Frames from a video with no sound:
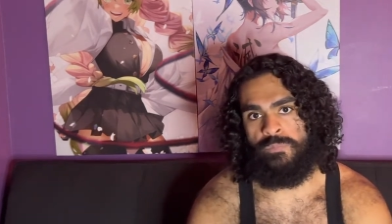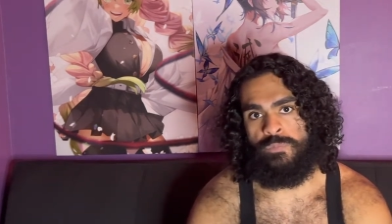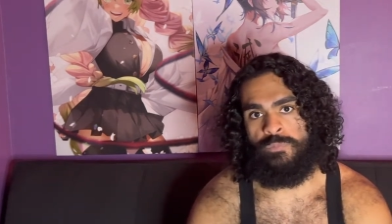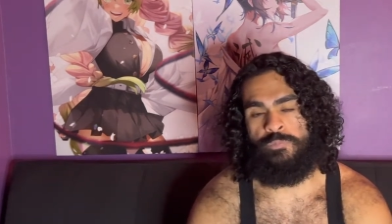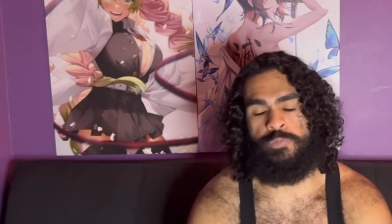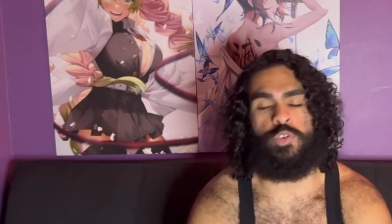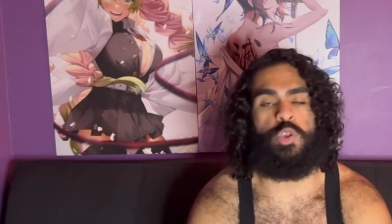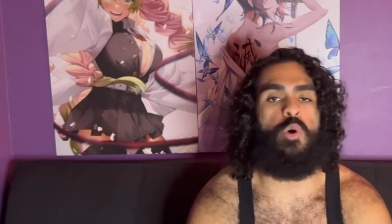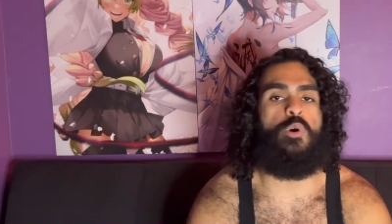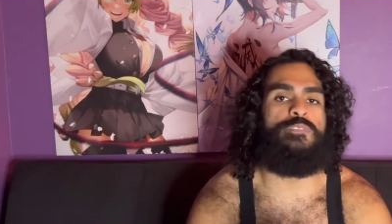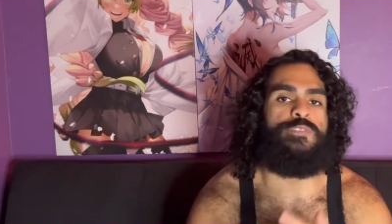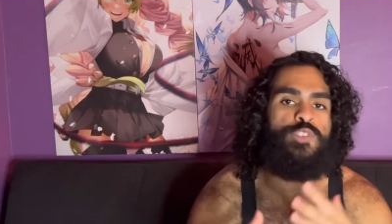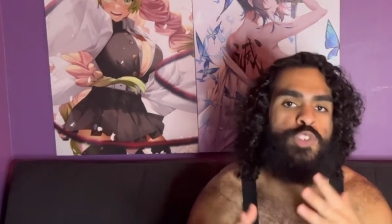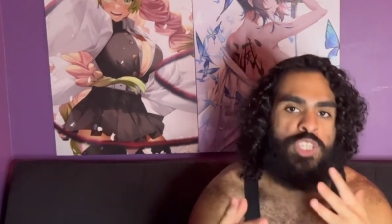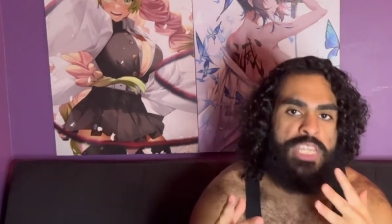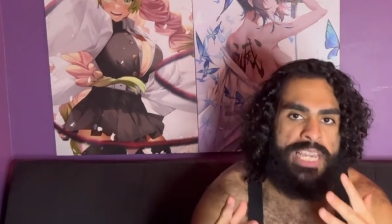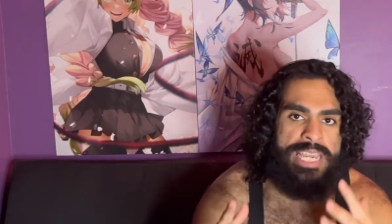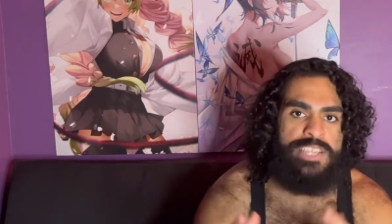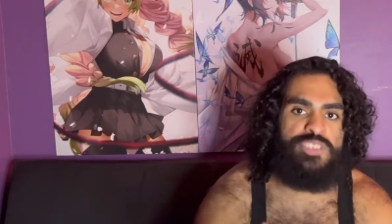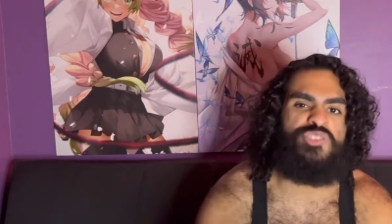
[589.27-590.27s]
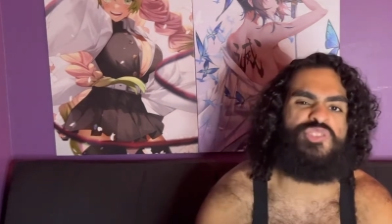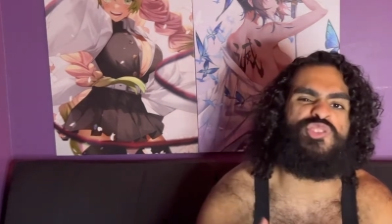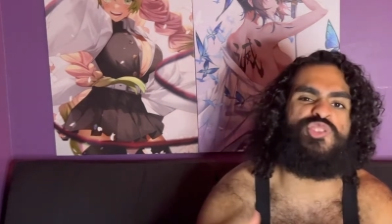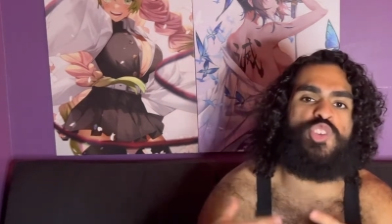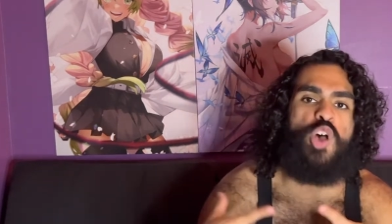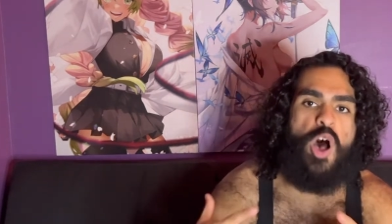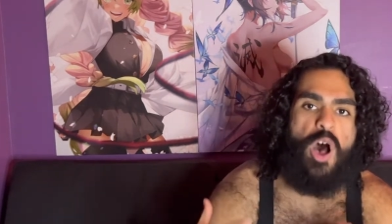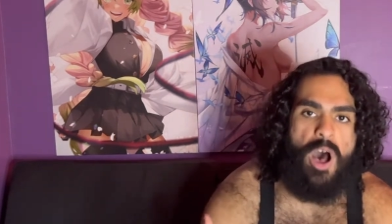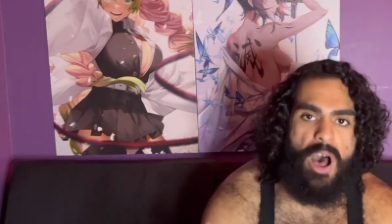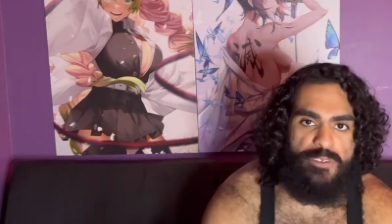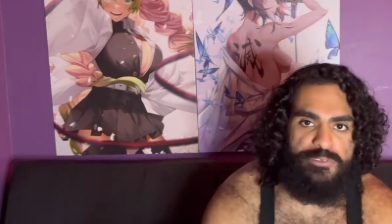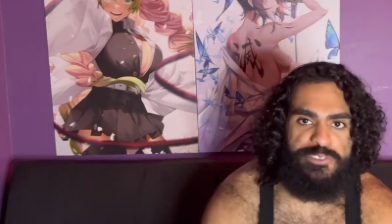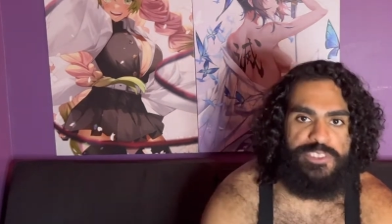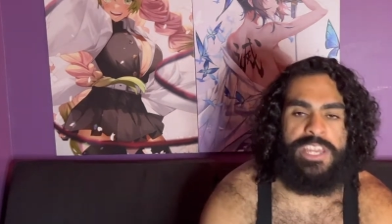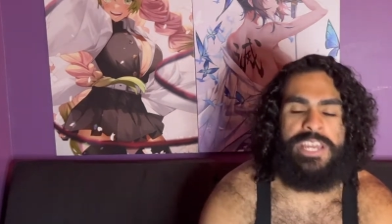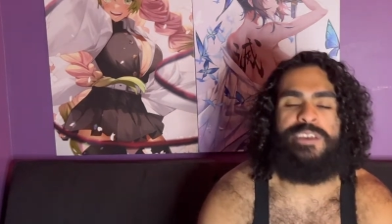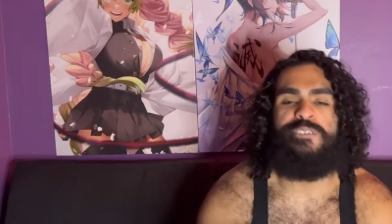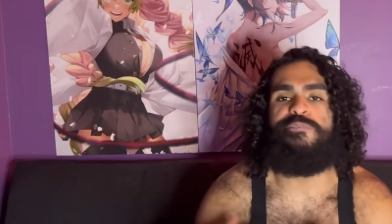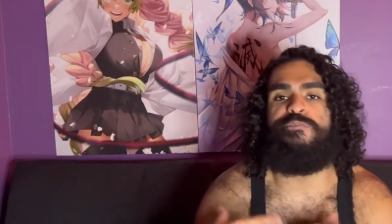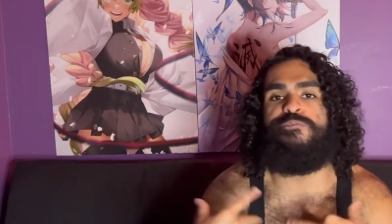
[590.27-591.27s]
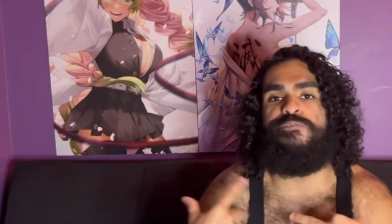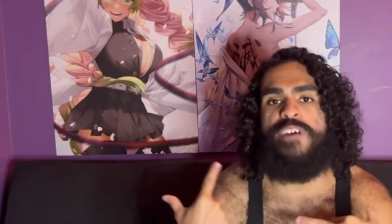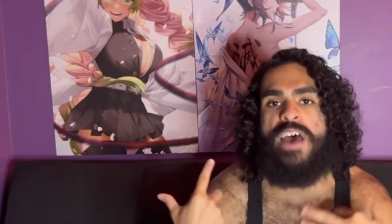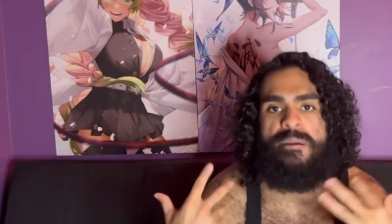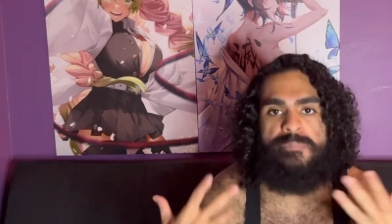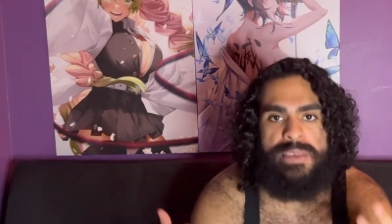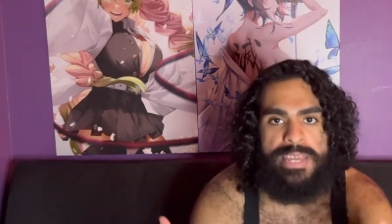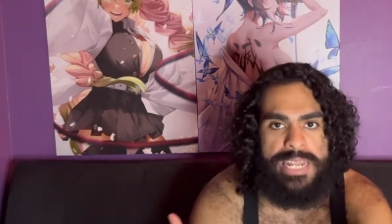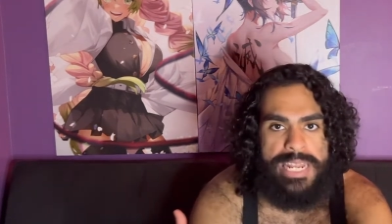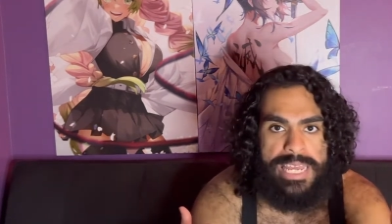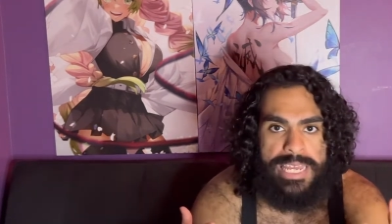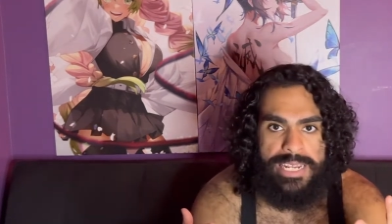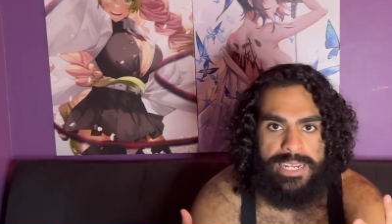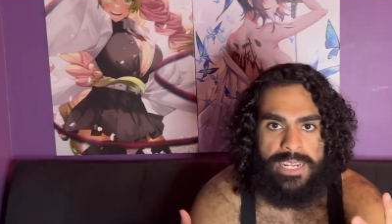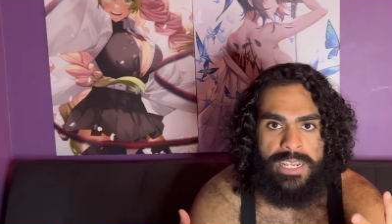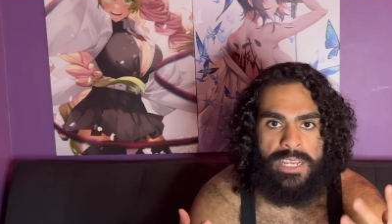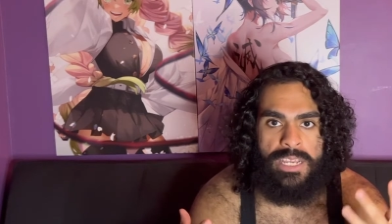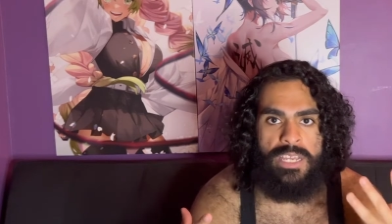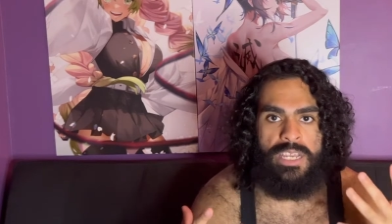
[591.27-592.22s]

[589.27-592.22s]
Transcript: So if she is soft, feminine,